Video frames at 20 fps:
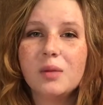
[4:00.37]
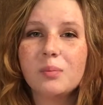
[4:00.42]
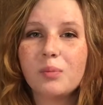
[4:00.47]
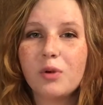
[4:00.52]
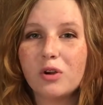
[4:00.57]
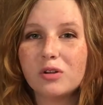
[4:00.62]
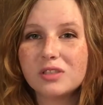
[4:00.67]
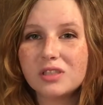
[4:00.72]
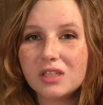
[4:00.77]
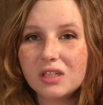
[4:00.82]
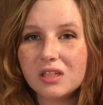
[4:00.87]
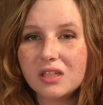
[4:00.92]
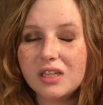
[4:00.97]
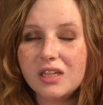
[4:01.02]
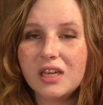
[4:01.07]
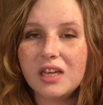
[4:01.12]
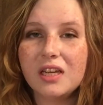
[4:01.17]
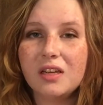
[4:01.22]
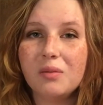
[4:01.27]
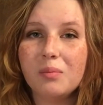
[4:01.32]
Personally,
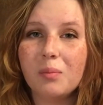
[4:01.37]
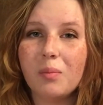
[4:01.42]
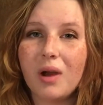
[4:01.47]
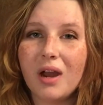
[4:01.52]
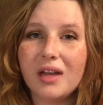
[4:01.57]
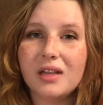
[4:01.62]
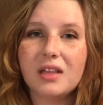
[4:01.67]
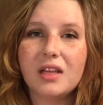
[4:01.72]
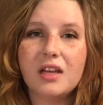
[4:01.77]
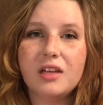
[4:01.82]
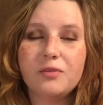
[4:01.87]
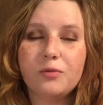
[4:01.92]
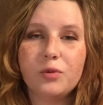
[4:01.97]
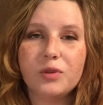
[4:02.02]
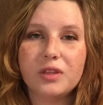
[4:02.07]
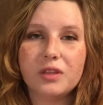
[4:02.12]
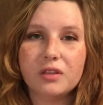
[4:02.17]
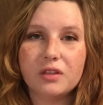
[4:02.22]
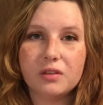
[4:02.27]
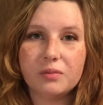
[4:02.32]
in my life, with
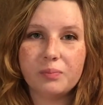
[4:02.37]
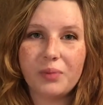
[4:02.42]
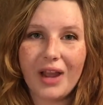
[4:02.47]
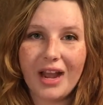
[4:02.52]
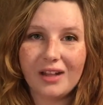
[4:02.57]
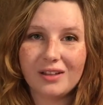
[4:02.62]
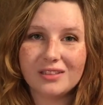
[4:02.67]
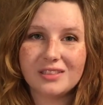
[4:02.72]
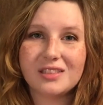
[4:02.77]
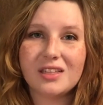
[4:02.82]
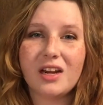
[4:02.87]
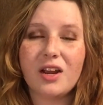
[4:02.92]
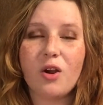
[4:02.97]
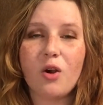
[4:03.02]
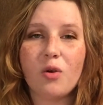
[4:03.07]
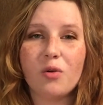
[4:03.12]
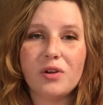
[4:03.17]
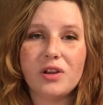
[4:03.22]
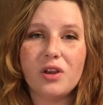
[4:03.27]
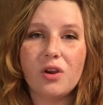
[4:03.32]
the palettes that I
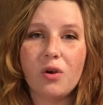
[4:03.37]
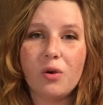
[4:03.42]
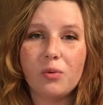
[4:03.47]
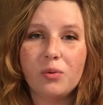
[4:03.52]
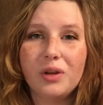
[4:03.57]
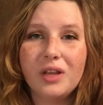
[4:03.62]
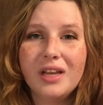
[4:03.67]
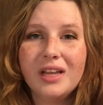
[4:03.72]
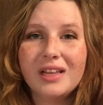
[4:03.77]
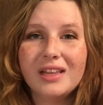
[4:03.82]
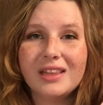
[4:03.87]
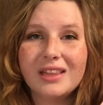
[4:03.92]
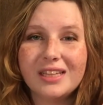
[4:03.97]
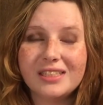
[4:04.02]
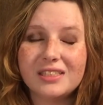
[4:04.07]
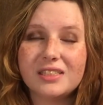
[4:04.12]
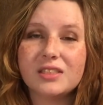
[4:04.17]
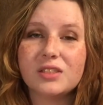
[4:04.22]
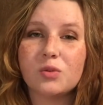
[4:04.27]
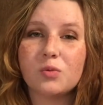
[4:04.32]
already own, this
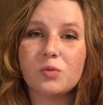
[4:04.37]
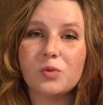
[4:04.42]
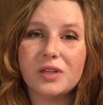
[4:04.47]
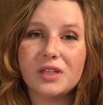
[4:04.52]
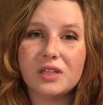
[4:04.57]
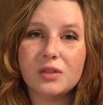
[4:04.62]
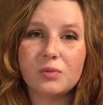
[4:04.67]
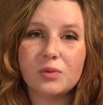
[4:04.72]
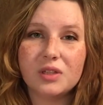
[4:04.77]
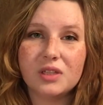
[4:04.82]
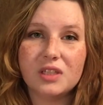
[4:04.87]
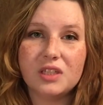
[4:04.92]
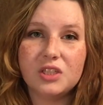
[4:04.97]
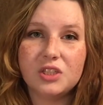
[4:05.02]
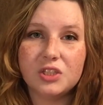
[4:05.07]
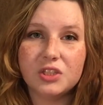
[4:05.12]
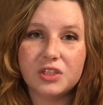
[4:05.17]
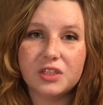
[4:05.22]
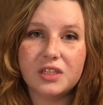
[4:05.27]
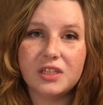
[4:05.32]
is a really, really
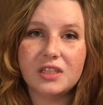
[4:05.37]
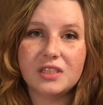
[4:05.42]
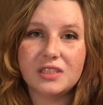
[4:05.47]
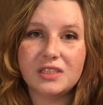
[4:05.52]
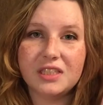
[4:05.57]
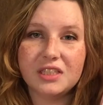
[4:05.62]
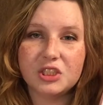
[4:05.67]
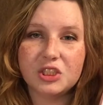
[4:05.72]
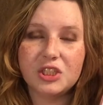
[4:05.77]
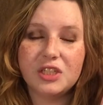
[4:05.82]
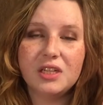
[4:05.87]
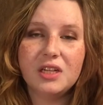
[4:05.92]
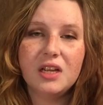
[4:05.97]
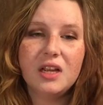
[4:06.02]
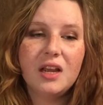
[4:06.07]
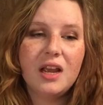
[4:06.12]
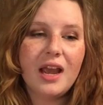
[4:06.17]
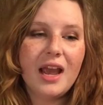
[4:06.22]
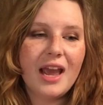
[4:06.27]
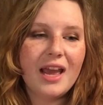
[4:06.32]
good addition,
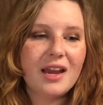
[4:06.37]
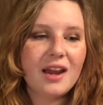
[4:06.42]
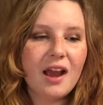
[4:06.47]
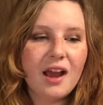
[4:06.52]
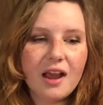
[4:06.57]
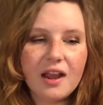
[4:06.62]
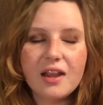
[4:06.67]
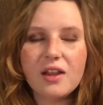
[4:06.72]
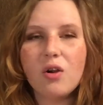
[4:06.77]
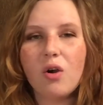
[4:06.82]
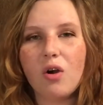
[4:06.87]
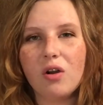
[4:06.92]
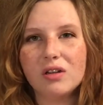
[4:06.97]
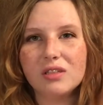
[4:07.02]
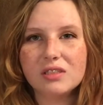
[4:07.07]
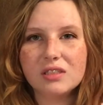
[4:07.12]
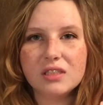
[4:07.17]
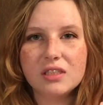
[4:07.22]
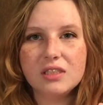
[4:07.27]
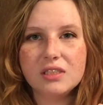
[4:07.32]
and I
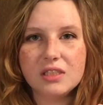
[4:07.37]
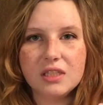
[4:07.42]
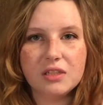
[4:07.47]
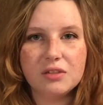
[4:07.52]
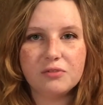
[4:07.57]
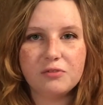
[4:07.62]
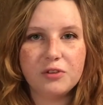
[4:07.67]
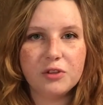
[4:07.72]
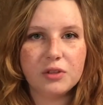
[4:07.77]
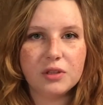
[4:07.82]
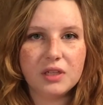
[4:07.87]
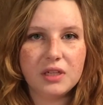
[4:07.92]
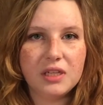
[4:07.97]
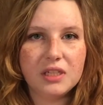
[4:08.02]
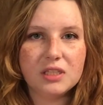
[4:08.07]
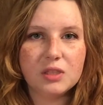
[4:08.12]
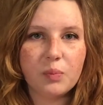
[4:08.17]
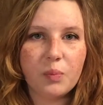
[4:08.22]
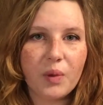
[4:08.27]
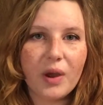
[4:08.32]
honestly didn't feel the need
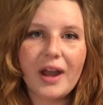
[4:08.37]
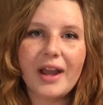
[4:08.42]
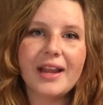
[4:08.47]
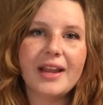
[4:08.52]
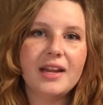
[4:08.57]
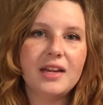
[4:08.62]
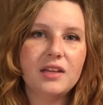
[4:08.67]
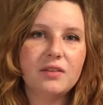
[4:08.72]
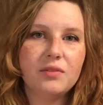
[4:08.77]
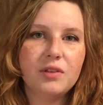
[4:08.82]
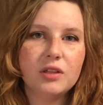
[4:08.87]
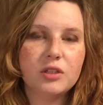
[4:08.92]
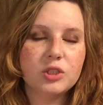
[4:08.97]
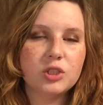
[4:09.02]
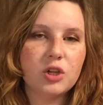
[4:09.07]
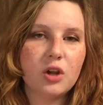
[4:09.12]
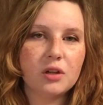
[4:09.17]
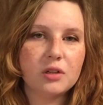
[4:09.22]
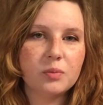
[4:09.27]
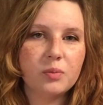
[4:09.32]
to buy any of the other
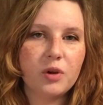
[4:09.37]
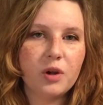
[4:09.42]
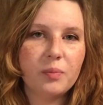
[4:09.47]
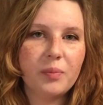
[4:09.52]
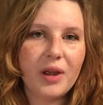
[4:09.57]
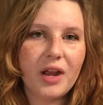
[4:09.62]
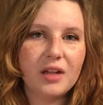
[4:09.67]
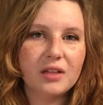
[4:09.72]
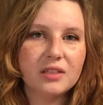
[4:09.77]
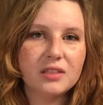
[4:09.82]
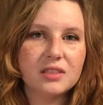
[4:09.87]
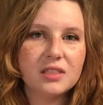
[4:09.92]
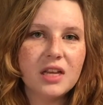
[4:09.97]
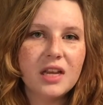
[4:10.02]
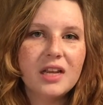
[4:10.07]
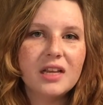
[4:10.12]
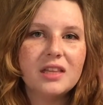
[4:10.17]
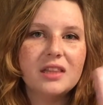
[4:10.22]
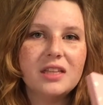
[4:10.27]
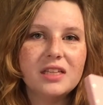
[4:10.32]
chocolate bar palettes.
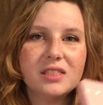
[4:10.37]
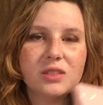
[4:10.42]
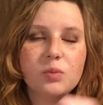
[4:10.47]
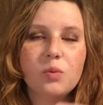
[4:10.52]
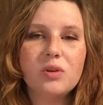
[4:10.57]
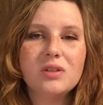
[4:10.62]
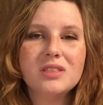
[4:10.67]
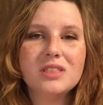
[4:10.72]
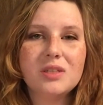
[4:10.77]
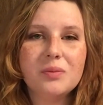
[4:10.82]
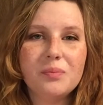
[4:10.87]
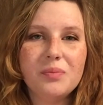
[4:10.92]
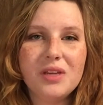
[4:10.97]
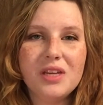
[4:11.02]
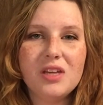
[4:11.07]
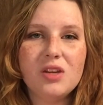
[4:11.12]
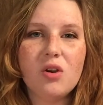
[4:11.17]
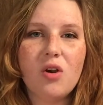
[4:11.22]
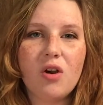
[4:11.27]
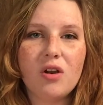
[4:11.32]
This one, to
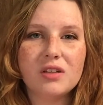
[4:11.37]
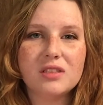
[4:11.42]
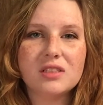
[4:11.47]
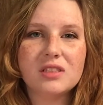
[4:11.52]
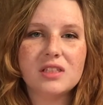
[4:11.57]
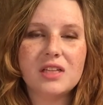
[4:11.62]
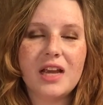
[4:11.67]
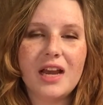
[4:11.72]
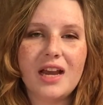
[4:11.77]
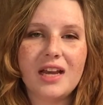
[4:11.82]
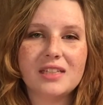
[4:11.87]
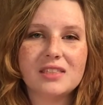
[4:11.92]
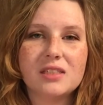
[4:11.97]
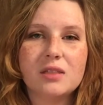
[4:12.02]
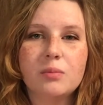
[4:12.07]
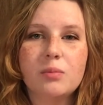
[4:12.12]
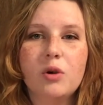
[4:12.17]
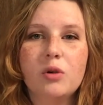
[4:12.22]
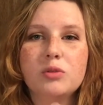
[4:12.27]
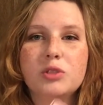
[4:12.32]
me, honestly has the
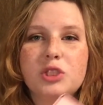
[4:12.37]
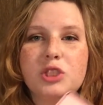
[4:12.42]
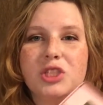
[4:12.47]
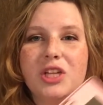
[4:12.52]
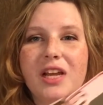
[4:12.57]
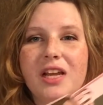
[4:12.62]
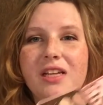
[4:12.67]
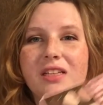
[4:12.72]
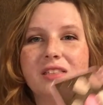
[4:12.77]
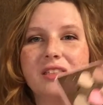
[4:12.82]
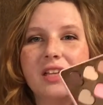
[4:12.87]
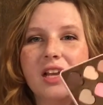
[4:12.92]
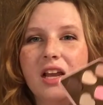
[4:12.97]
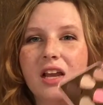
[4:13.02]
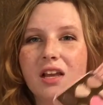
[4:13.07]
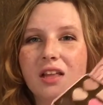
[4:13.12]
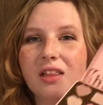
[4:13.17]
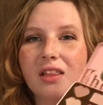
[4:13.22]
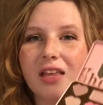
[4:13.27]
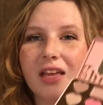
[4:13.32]
most shades
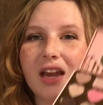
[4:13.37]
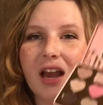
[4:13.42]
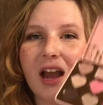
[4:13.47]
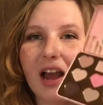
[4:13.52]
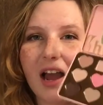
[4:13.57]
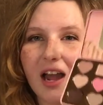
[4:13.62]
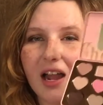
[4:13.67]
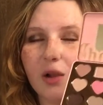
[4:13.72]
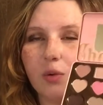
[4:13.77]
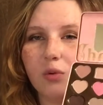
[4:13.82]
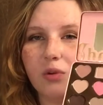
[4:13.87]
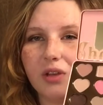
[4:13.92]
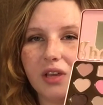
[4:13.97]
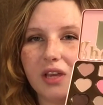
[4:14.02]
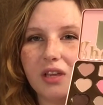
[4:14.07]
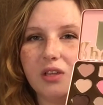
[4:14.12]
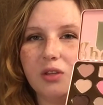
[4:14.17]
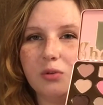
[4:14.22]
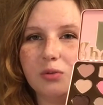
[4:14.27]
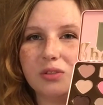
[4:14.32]
that I will
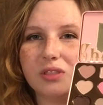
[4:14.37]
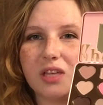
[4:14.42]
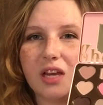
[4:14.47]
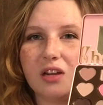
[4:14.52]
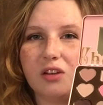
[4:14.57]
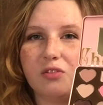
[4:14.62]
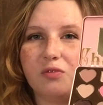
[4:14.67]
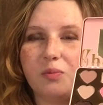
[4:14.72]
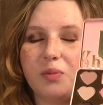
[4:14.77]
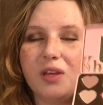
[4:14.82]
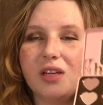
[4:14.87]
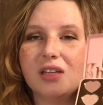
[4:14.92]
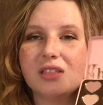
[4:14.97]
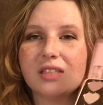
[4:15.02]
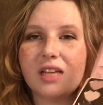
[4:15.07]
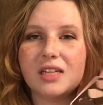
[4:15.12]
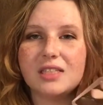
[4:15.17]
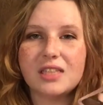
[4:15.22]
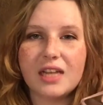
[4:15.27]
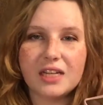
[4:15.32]
get use out of, because
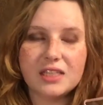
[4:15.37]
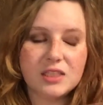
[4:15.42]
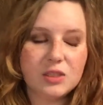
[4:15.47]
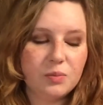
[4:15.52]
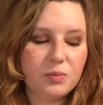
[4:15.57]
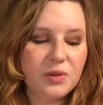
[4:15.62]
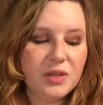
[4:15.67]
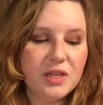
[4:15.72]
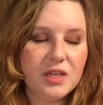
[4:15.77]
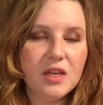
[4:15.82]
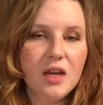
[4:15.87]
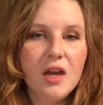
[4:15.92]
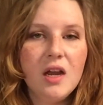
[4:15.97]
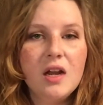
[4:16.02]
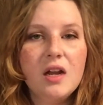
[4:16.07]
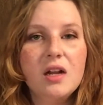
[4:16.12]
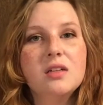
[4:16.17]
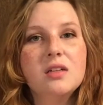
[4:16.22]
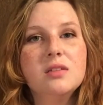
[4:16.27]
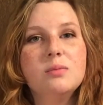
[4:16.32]
I tend to be
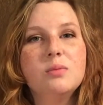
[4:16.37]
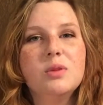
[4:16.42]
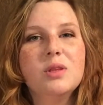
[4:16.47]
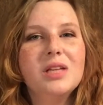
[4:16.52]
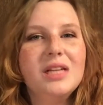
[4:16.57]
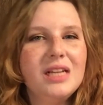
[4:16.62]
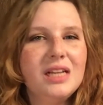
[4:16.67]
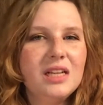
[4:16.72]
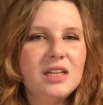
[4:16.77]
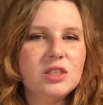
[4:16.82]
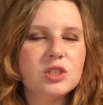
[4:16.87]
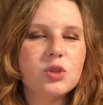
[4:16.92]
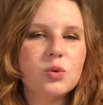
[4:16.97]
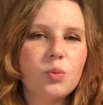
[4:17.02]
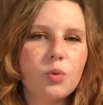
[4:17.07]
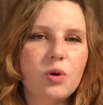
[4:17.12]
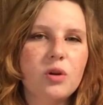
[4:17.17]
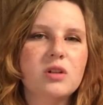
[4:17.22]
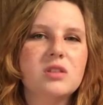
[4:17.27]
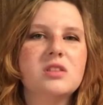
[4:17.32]
leaning
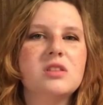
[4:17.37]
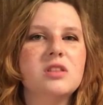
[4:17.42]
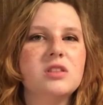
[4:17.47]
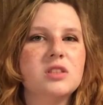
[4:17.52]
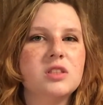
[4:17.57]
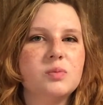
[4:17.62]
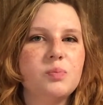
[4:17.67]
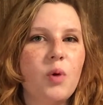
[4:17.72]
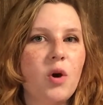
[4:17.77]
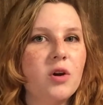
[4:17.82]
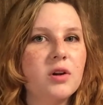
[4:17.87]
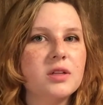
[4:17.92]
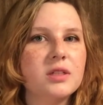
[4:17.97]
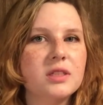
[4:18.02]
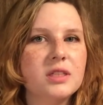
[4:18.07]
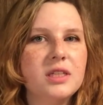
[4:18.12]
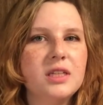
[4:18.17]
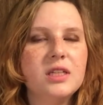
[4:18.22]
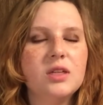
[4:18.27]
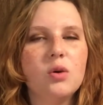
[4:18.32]
towards the
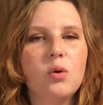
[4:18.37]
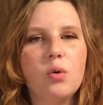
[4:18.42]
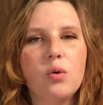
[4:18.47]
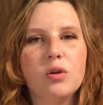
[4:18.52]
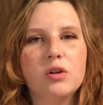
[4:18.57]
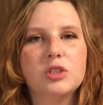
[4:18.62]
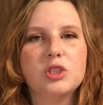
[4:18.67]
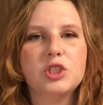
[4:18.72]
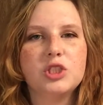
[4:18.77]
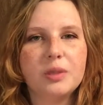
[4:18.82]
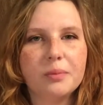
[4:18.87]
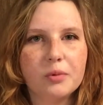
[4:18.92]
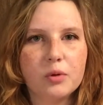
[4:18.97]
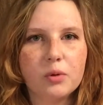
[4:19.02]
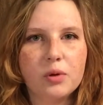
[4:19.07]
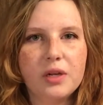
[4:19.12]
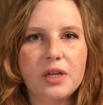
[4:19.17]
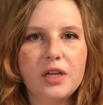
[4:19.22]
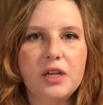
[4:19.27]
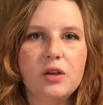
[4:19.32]
sparkly or
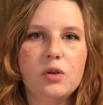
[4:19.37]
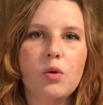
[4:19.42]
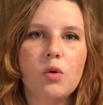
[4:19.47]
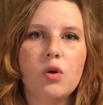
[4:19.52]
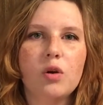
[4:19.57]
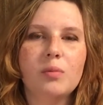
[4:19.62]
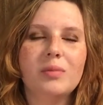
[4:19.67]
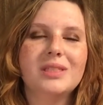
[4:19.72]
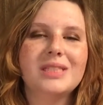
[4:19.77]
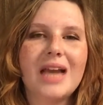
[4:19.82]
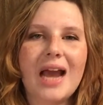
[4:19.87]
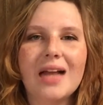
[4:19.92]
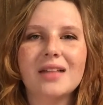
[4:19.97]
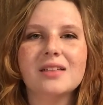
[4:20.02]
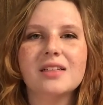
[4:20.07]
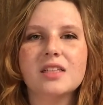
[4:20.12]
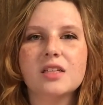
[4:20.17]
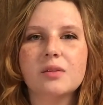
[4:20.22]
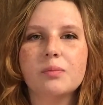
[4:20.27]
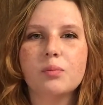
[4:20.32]
shimmery or
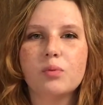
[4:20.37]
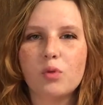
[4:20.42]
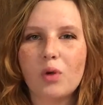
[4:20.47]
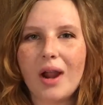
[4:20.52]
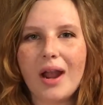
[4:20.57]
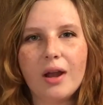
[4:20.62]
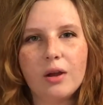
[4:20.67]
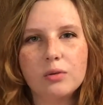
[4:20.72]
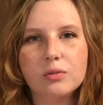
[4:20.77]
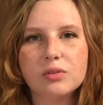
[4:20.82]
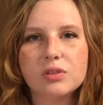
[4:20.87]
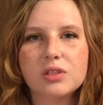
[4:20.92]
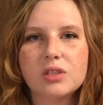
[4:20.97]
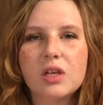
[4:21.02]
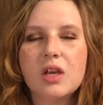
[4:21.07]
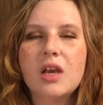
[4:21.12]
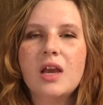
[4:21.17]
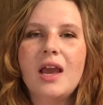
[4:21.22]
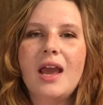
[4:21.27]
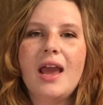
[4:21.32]
metallic browns
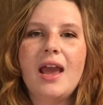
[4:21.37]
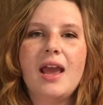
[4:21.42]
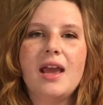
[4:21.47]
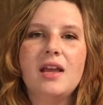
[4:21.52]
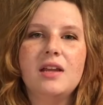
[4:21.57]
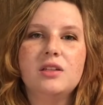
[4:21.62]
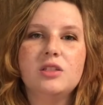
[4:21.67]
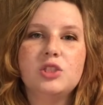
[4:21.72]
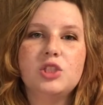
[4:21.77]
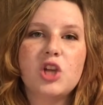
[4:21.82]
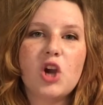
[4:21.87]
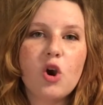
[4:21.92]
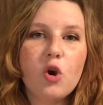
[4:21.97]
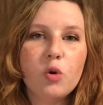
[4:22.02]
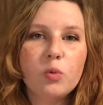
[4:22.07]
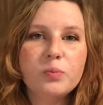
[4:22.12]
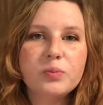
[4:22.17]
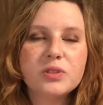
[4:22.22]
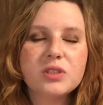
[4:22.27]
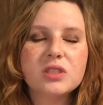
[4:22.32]
and
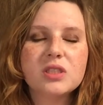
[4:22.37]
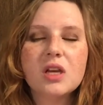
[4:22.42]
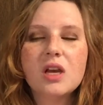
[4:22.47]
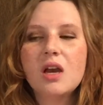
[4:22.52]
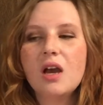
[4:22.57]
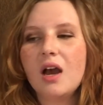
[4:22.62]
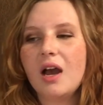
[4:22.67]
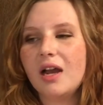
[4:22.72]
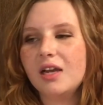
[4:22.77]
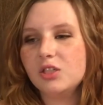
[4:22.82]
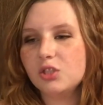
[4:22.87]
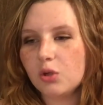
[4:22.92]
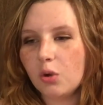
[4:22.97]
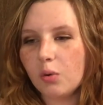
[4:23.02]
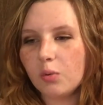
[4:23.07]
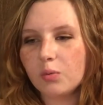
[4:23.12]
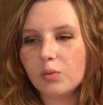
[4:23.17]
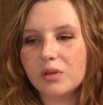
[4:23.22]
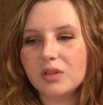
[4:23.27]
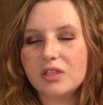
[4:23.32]
taupes. I
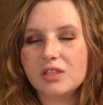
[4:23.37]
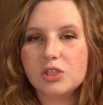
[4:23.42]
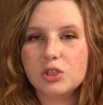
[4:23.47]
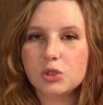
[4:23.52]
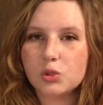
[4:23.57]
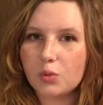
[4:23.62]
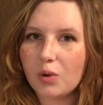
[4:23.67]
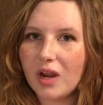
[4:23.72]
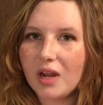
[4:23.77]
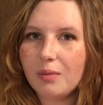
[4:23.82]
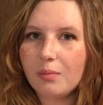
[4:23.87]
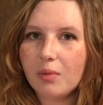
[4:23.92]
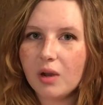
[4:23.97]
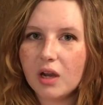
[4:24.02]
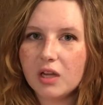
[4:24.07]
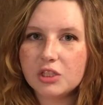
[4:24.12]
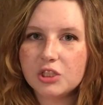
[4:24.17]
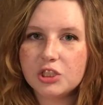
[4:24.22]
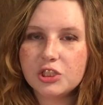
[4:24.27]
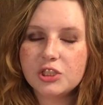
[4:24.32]
don't really stray
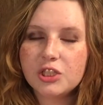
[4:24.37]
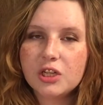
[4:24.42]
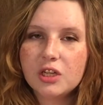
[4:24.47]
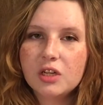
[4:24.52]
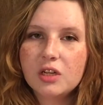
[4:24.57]
much